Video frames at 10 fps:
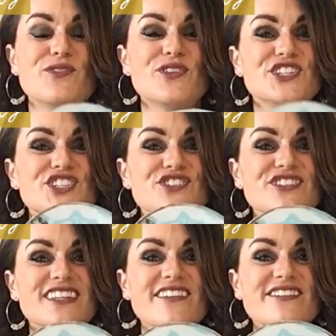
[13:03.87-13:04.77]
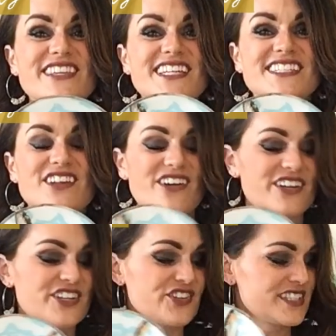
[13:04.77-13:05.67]
Would you love these
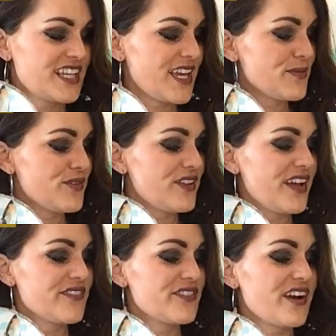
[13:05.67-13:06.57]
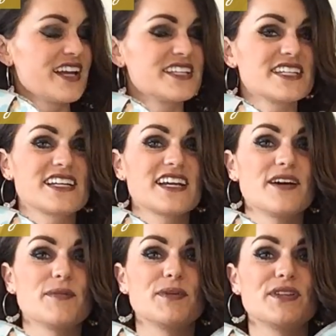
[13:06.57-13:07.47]
on your table? I've got a
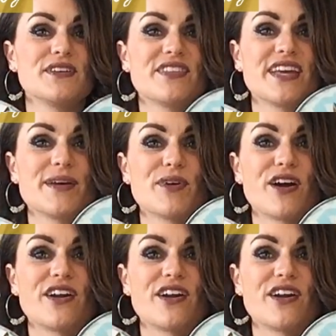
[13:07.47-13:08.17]
couple of them.